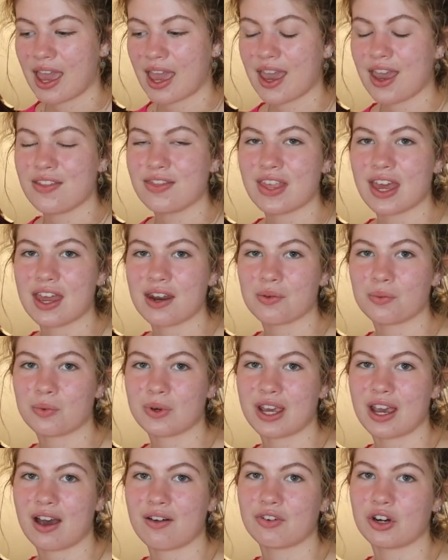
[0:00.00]
And then
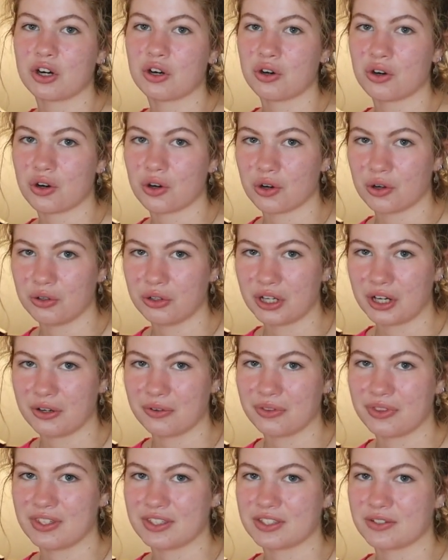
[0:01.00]
we have our whole
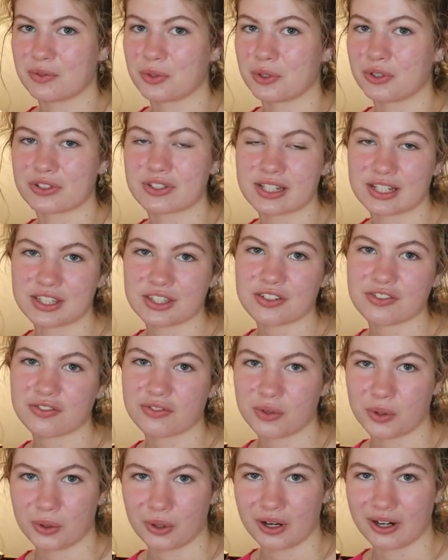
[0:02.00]
note. This, of course, gets
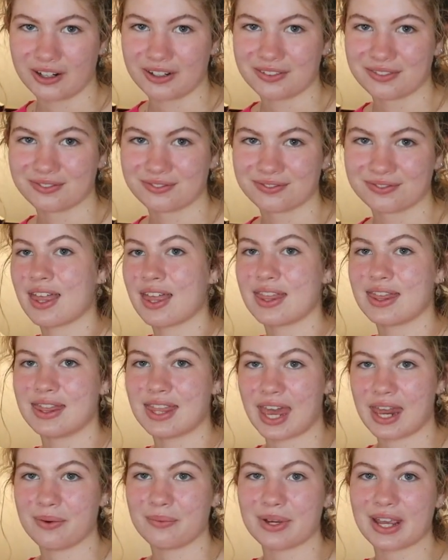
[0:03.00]
4.
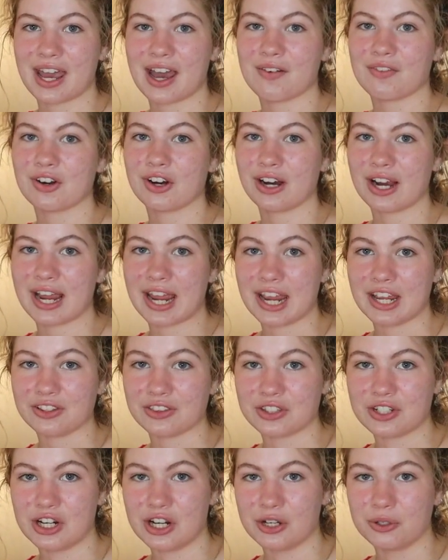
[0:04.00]
Then we have our
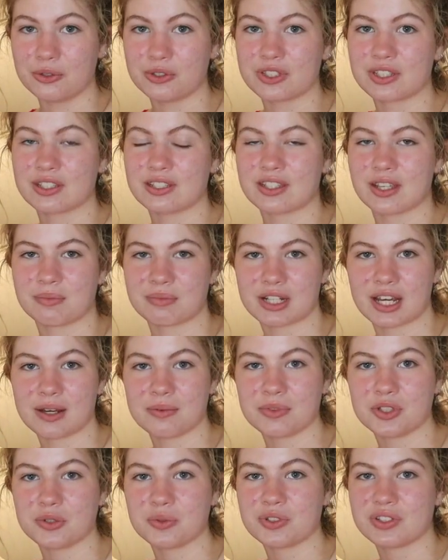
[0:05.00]
eighth notes.
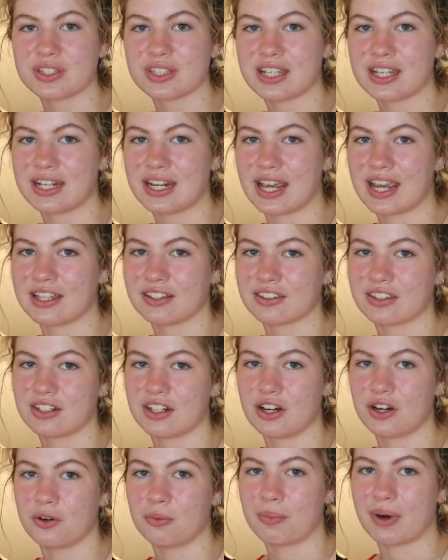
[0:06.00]
Sometimes you will see an eighth
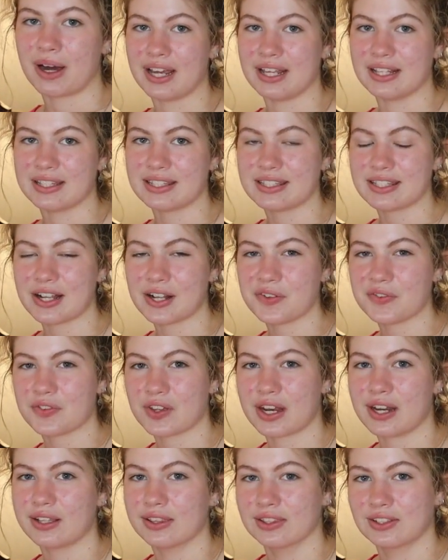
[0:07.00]
note itself,
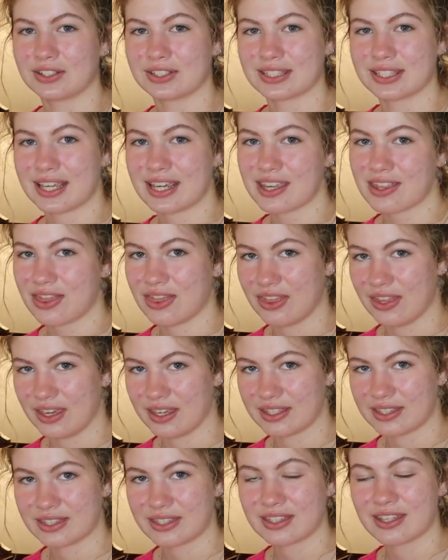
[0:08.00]
and it looks like
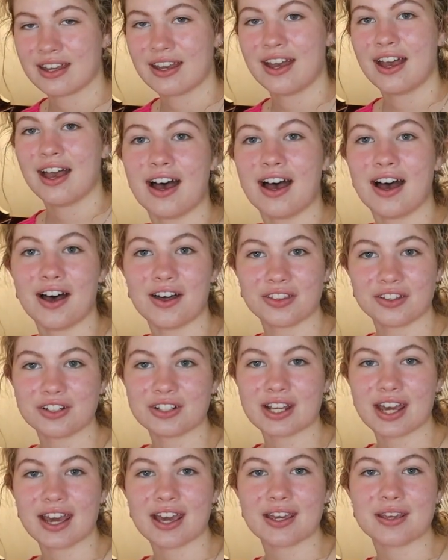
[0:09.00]
this.
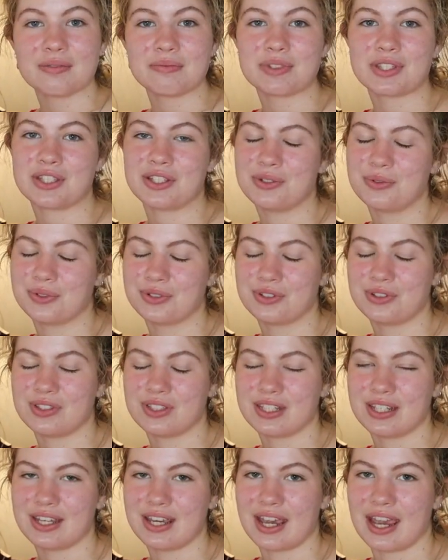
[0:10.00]
Other times, you will
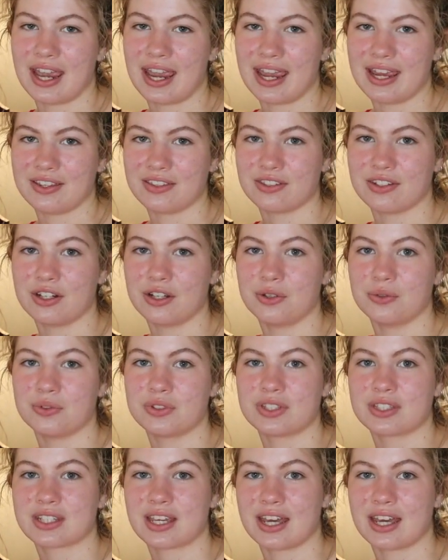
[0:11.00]
see eighth notes